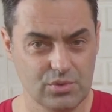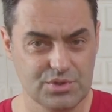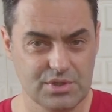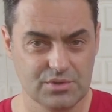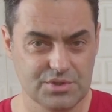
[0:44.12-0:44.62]

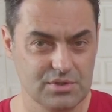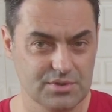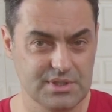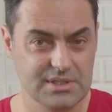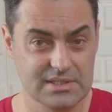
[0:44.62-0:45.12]

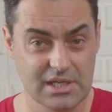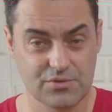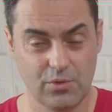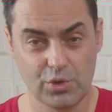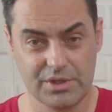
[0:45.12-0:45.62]

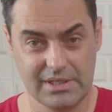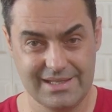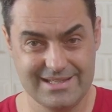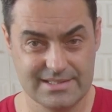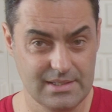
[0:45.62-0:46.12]
2006-40
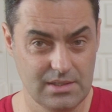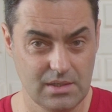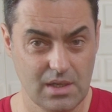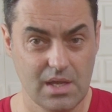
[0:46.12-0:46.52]
EC